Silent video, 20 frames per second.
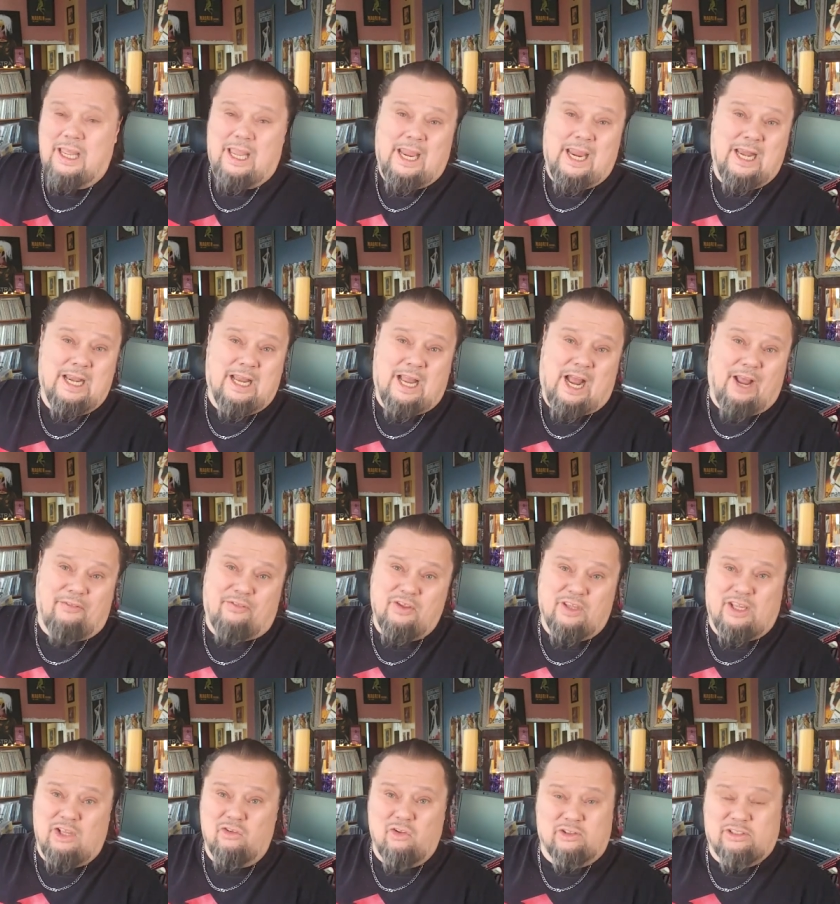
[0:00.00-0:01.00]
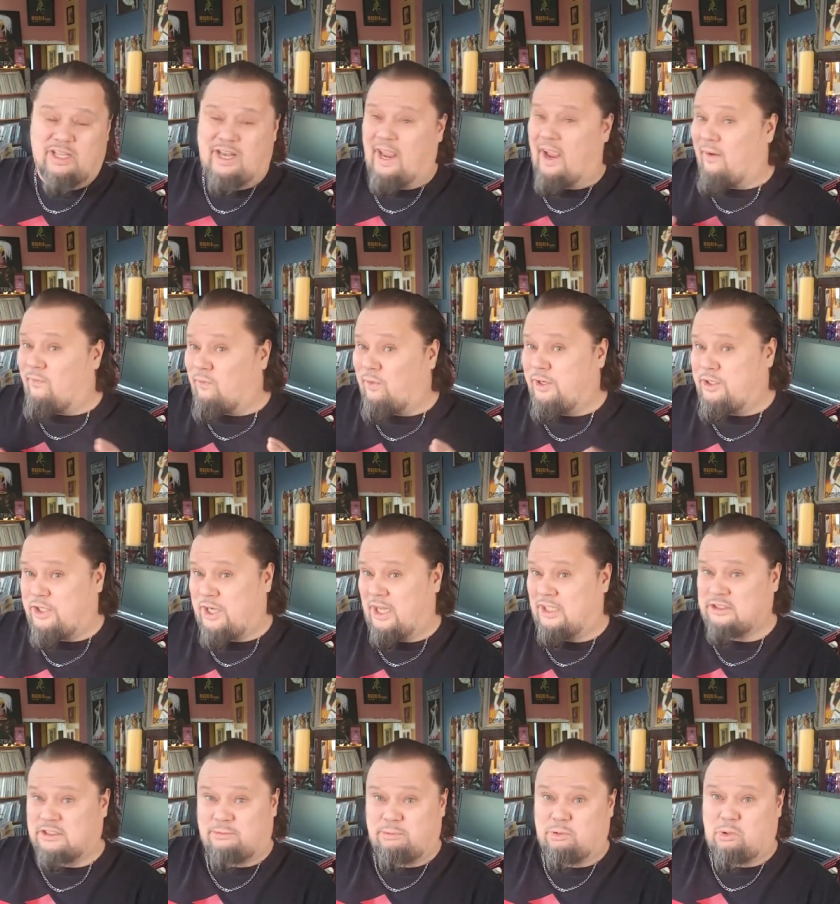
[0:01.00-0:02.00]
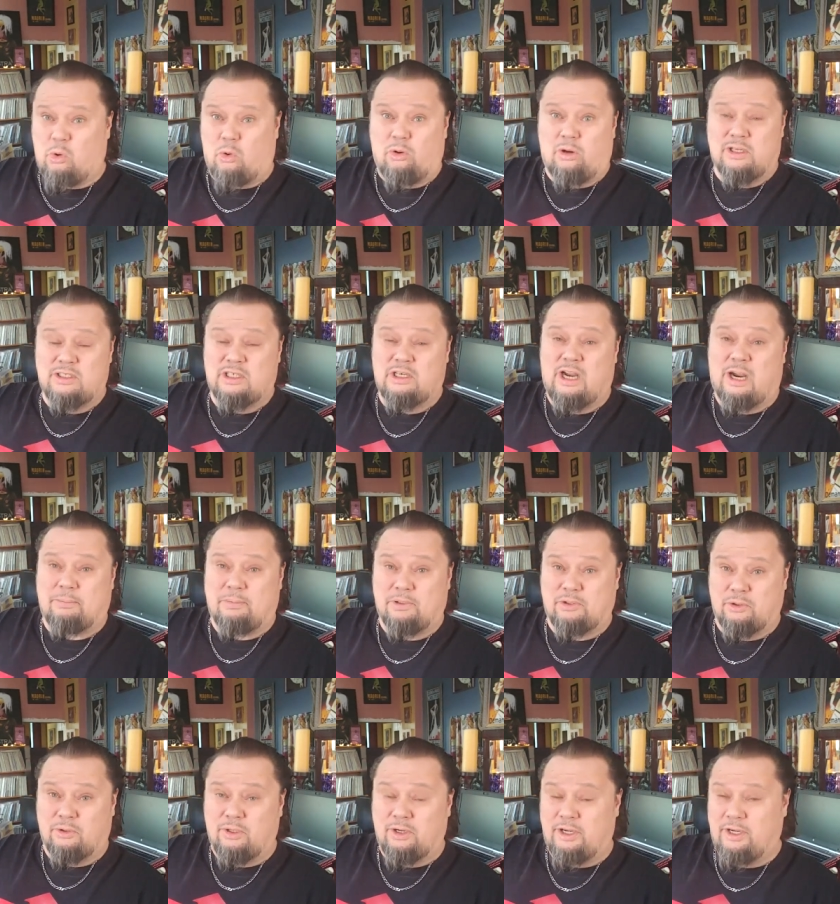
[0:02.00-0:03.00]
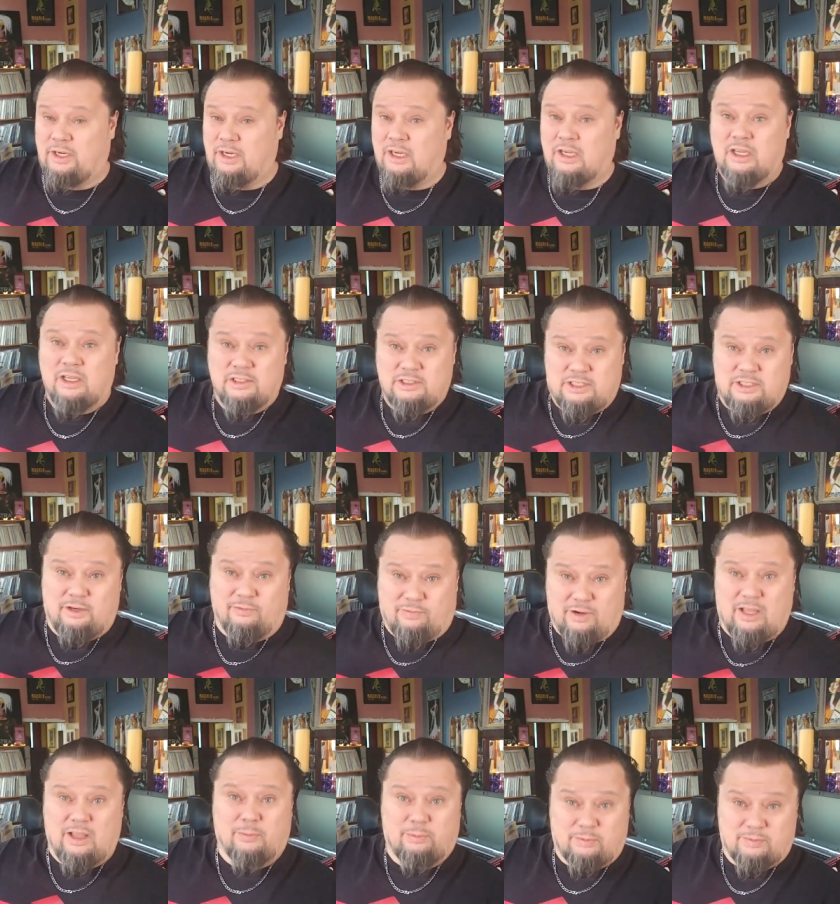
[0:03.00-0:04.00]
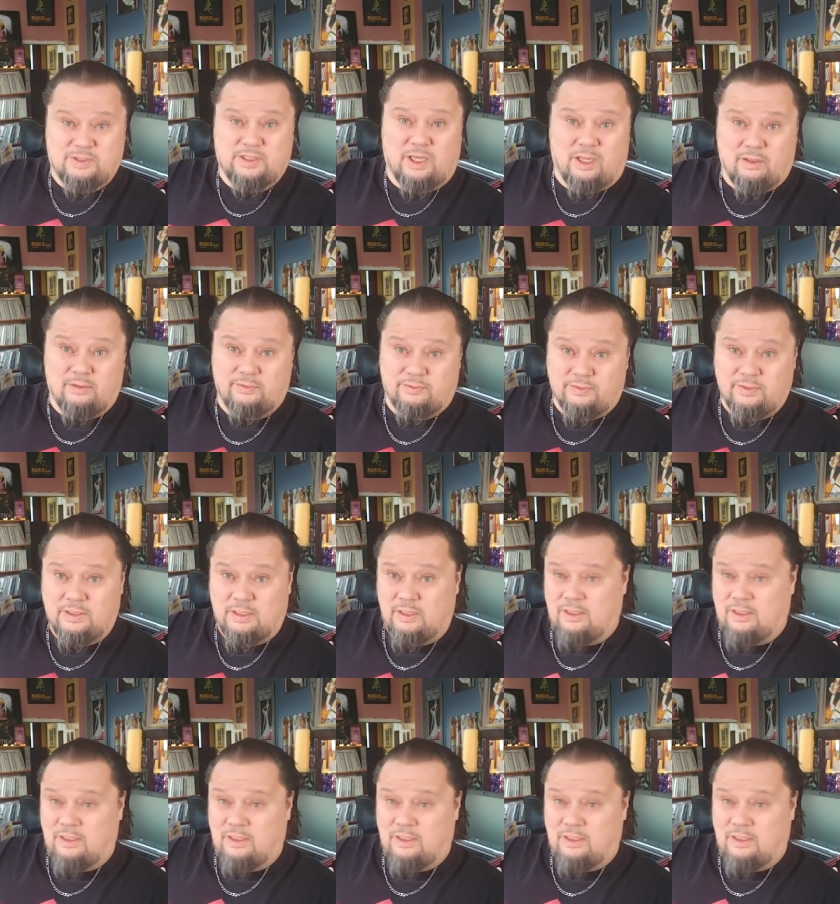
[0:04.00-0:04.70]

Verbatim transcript: And I think he looked at every chance to record as an opportunity to develop himself